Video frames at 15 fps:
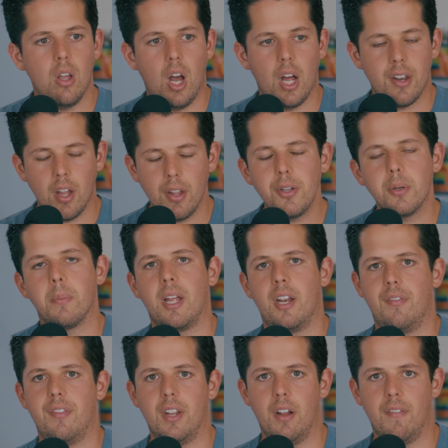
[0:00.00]
another
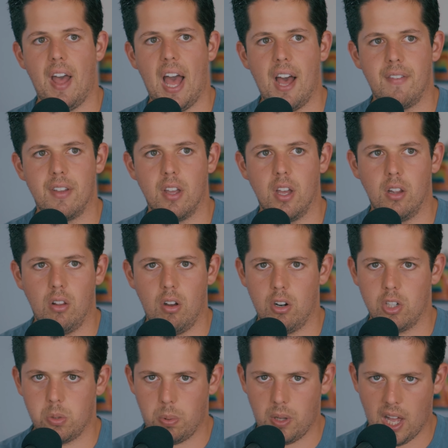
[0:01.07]
benefit of having a
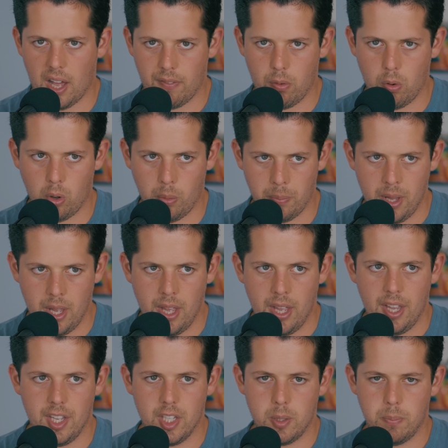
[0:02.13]
large platform
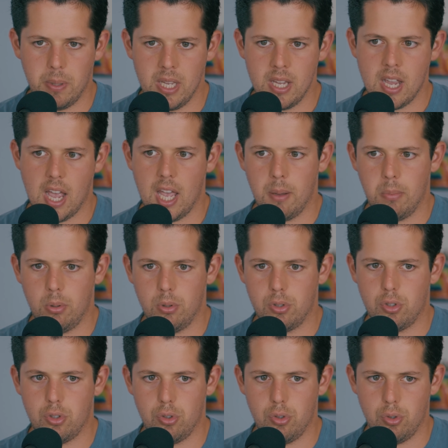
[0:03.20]
is being able
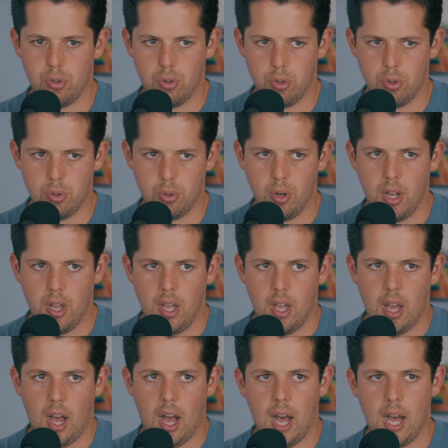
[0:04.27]
to
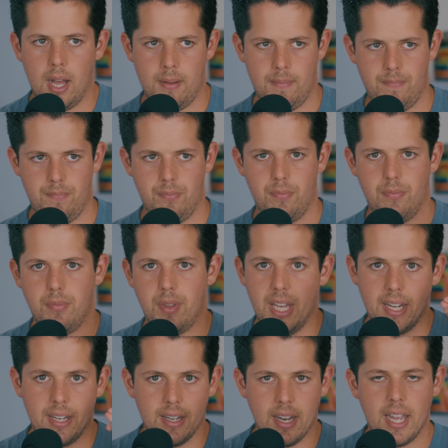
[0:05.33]
um,
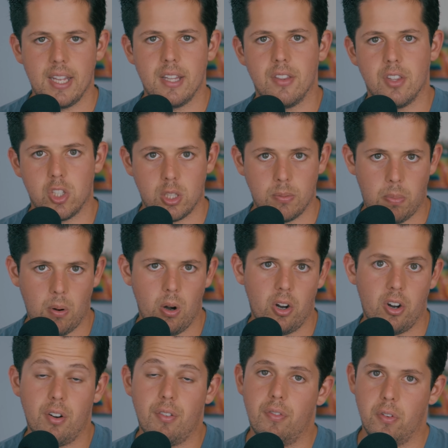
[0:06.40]
ignite the
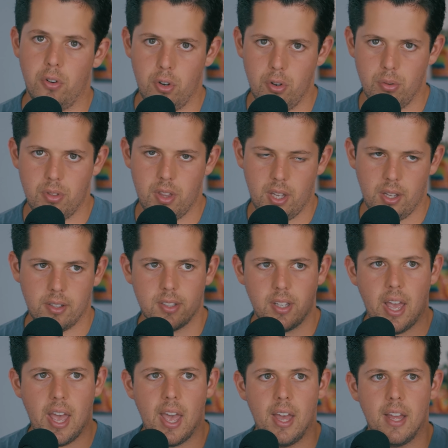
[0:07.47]
spark for new things
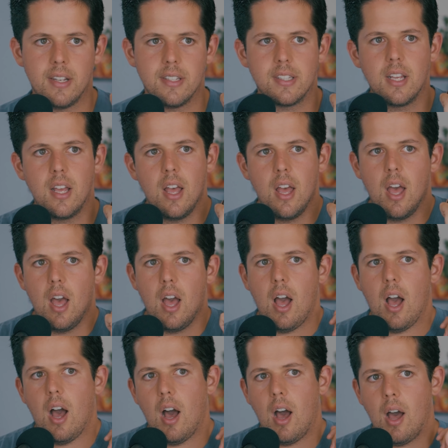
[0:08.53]
and
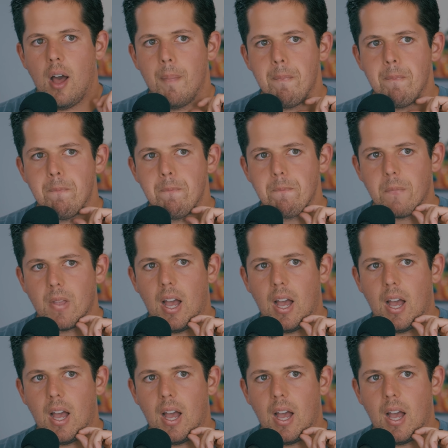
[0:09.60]
um,